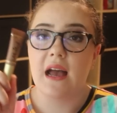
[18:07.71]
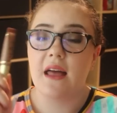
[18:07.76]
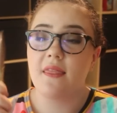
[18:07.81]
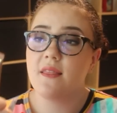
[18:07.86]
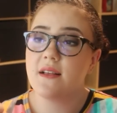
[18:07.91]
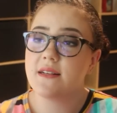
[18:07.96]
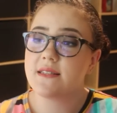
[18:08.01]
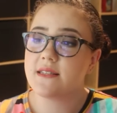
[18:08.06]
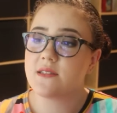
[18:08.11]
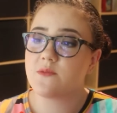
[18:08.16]
And
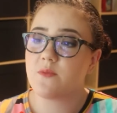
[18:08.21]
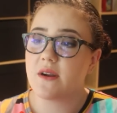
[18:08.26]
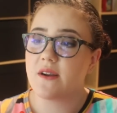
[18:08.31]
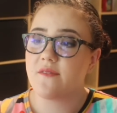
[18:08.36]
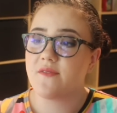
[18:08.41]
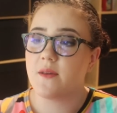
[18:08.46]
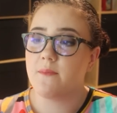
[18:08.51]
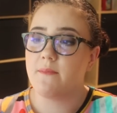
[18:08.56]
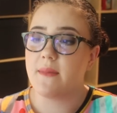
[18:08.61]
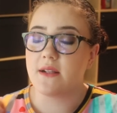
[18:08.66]
this is one
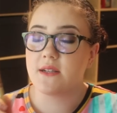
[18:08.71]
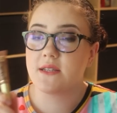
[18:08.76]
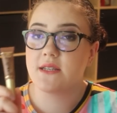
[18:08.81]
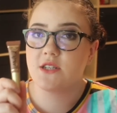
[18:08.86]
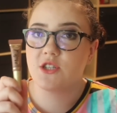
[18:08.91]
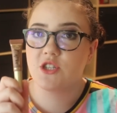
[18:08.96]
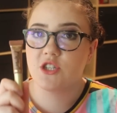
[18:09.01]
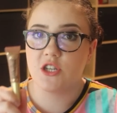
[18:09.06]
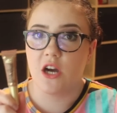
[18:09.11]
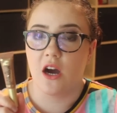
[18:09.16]
of the
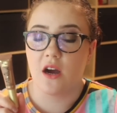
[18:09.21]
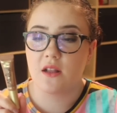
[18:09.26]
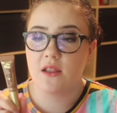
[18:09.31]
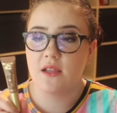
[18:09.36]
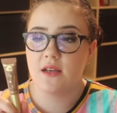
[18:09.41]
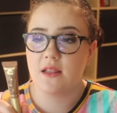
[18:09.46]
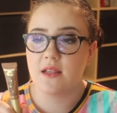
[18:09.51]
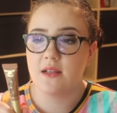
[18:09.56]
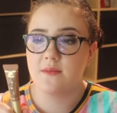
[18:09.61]
melted chocolate